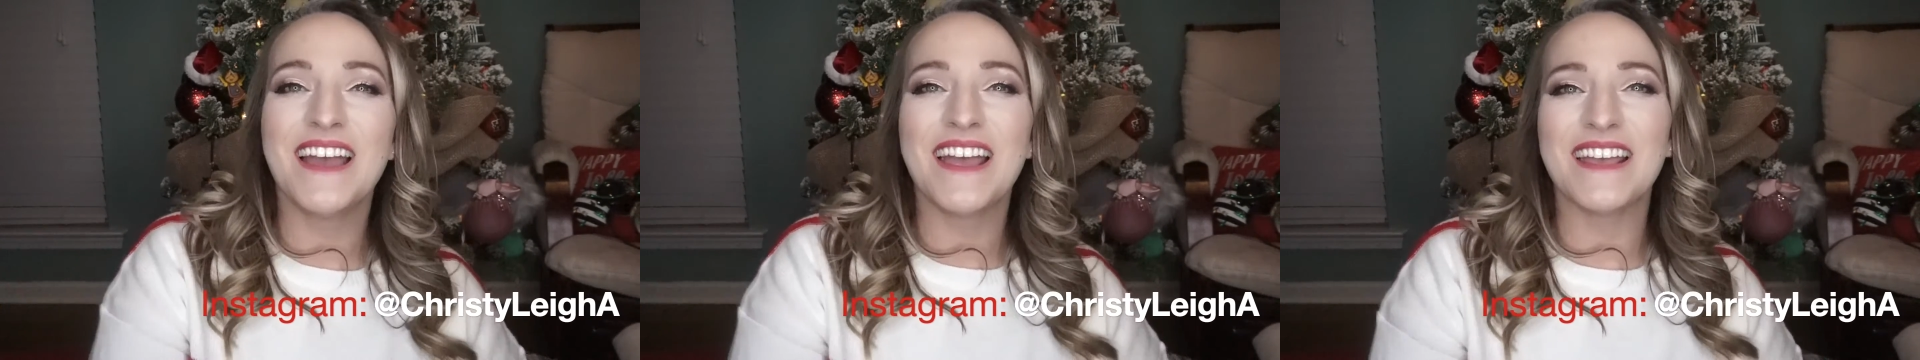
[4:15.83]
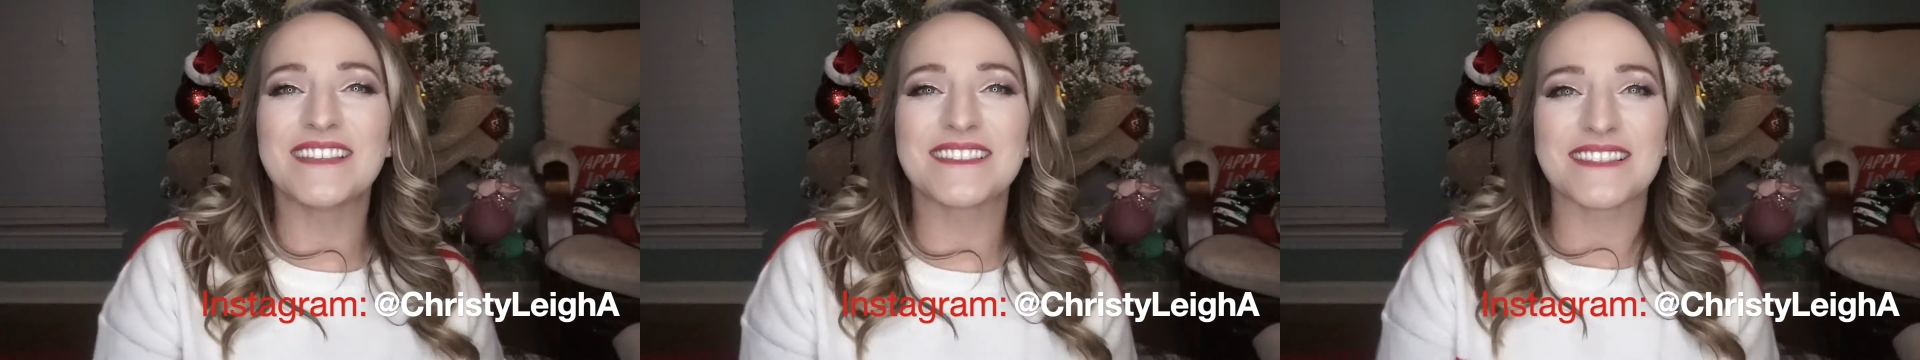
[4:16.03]

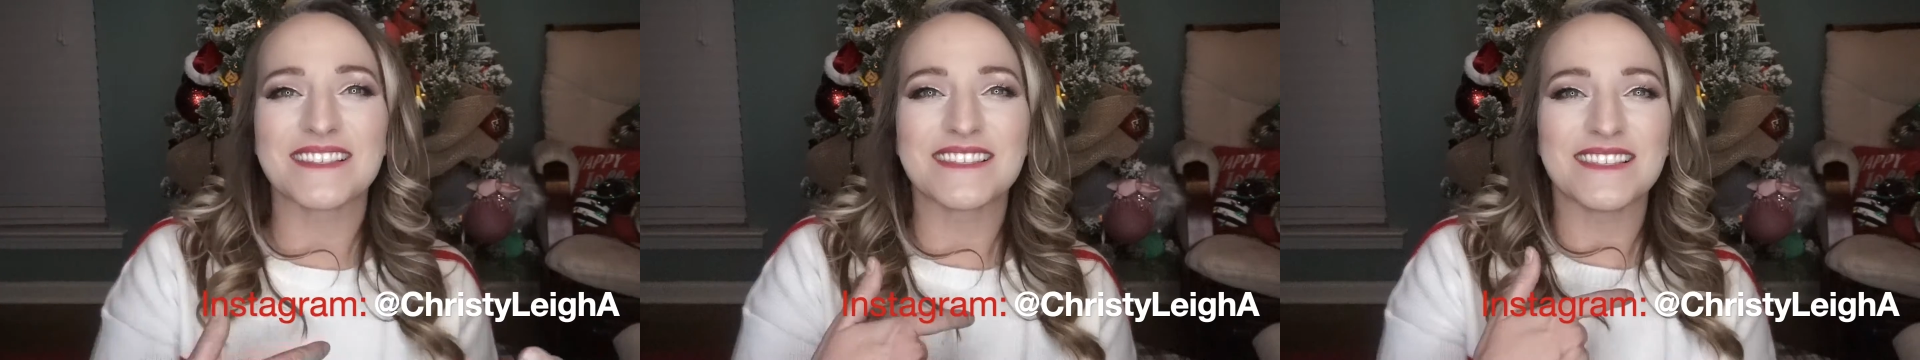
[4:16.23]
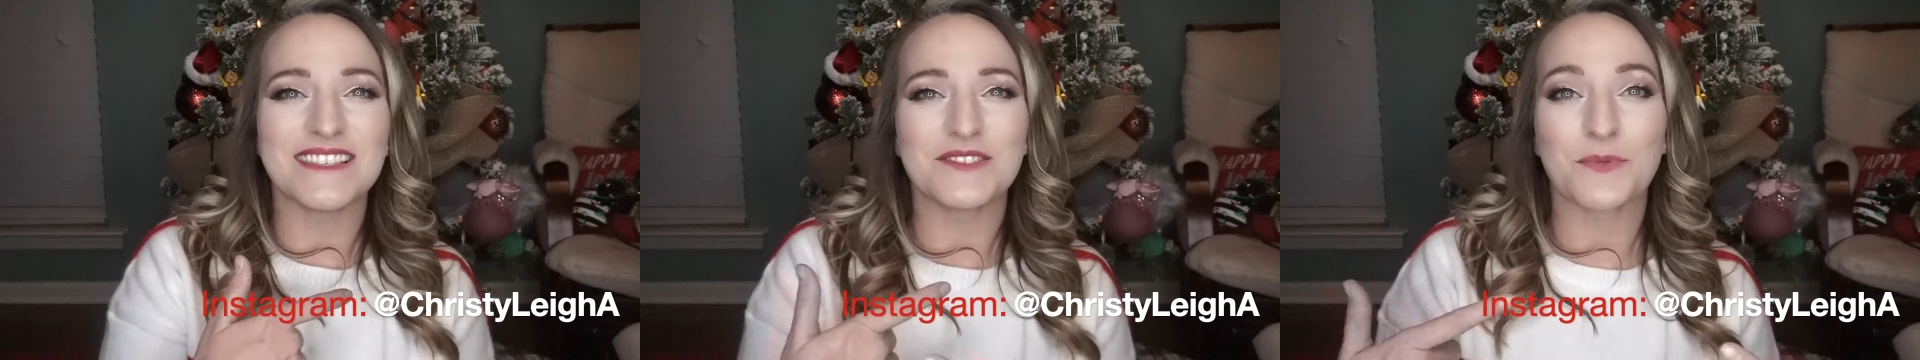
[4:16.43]

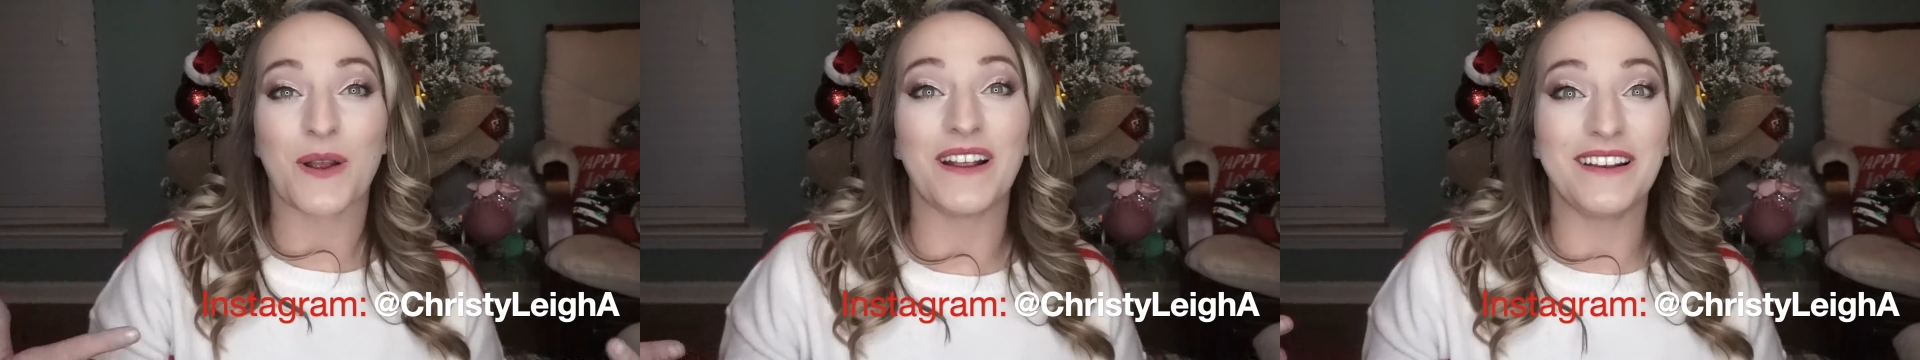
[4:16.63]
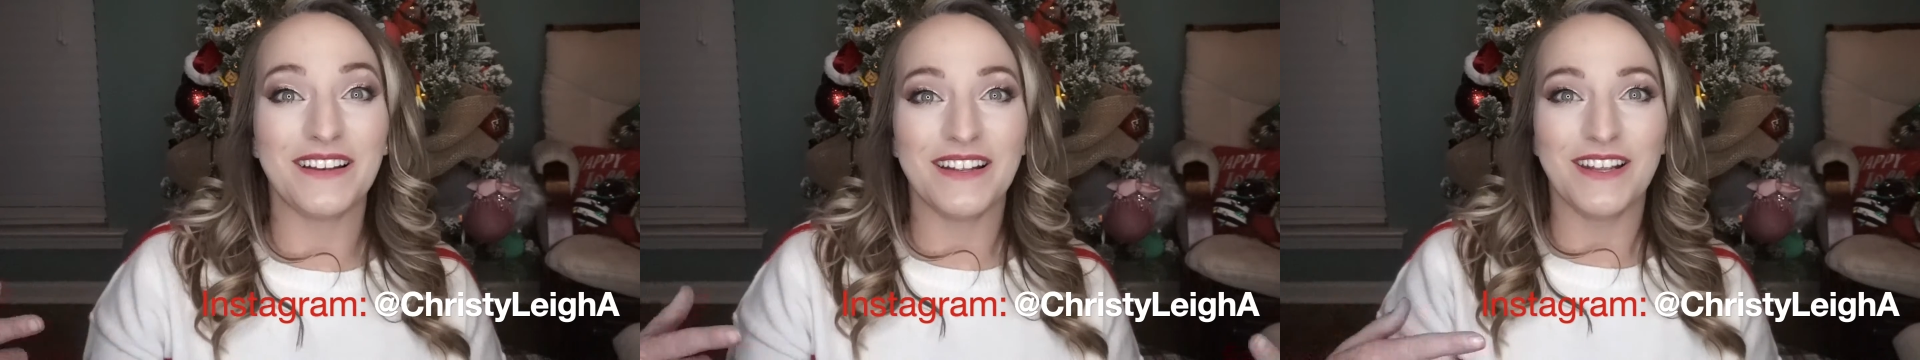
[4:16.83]
It's
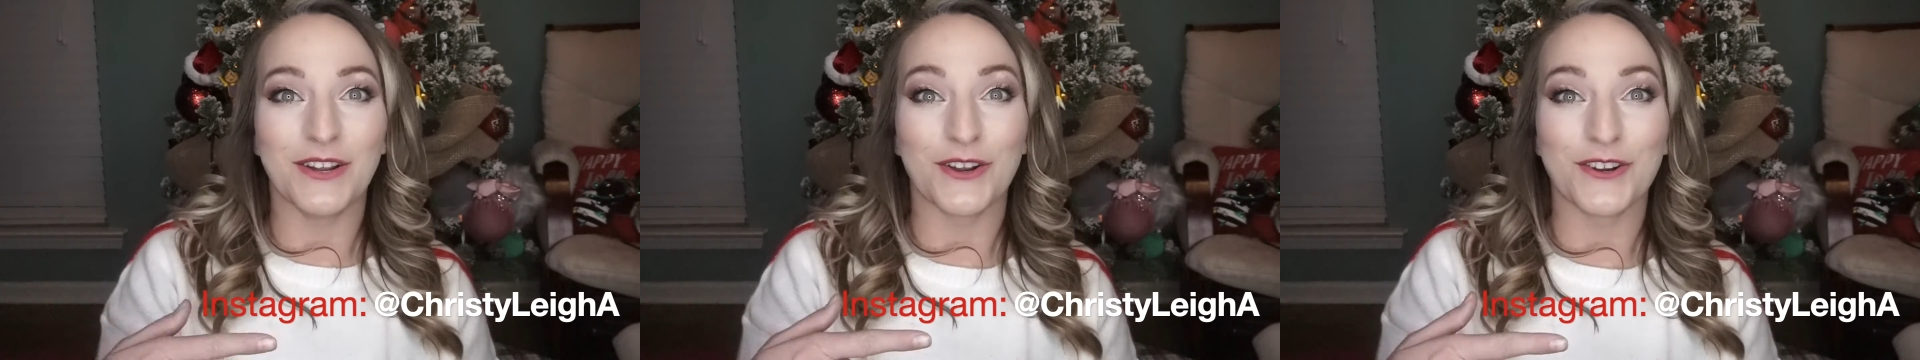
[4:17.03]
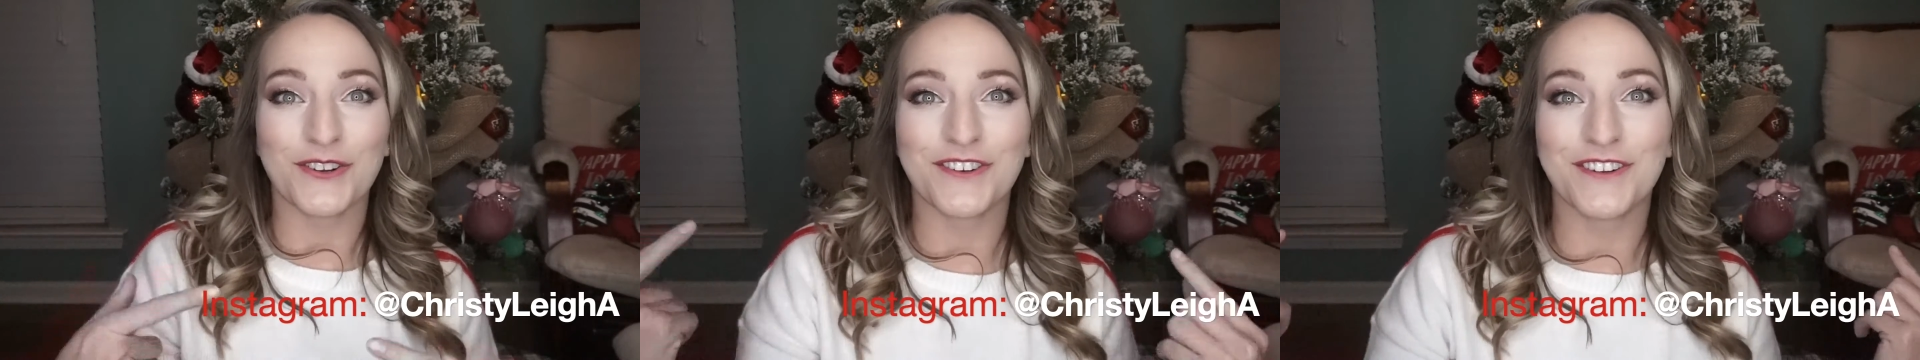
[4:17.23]
right
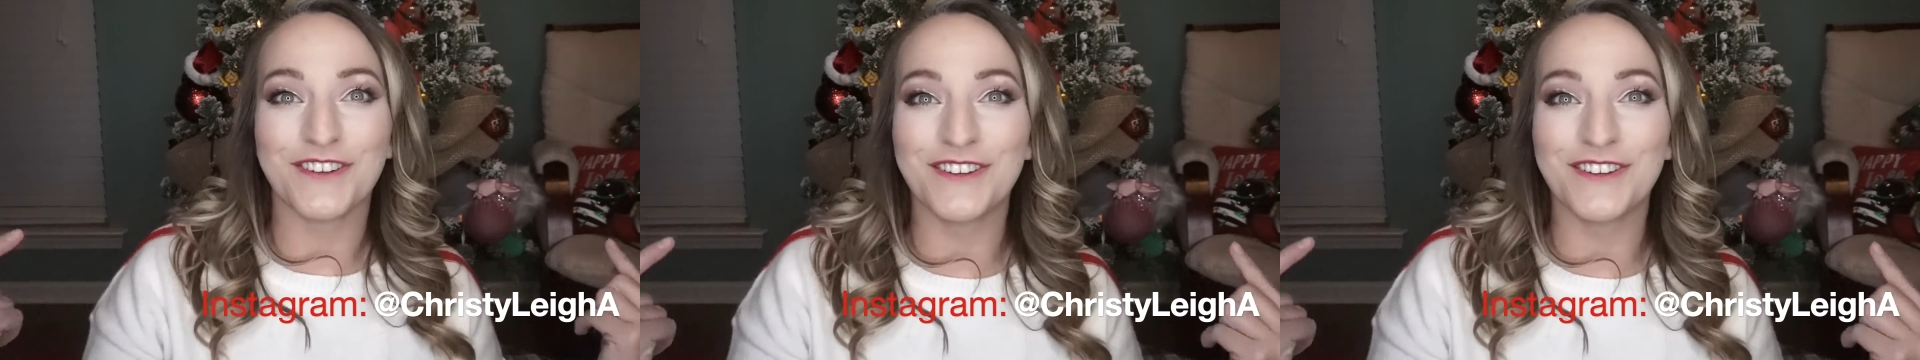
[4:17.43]
here.